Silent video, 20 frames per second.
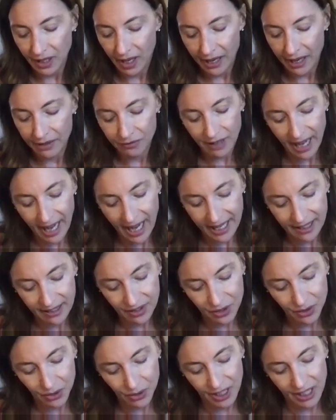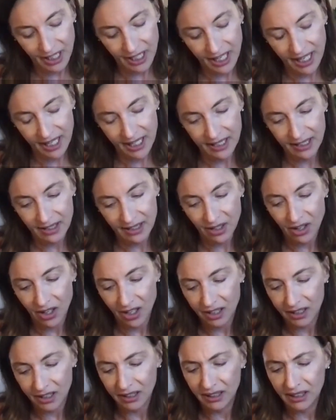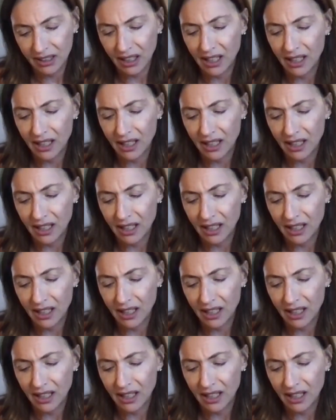read, it's toward the end. It's called